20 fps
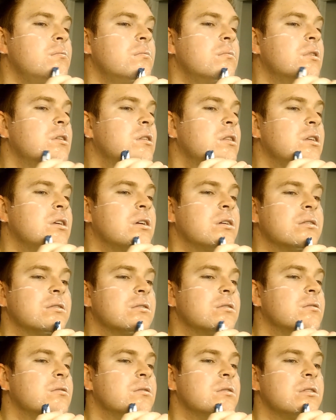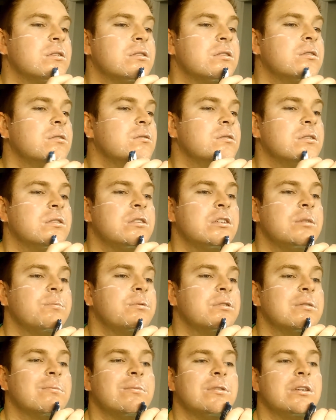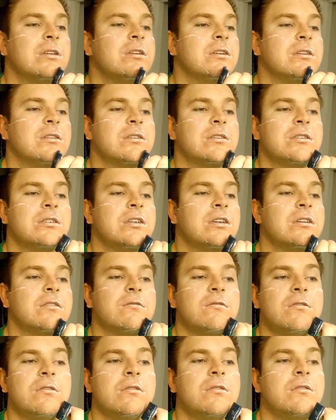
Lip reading: I think I was going a little too steep at the beginning of the shave.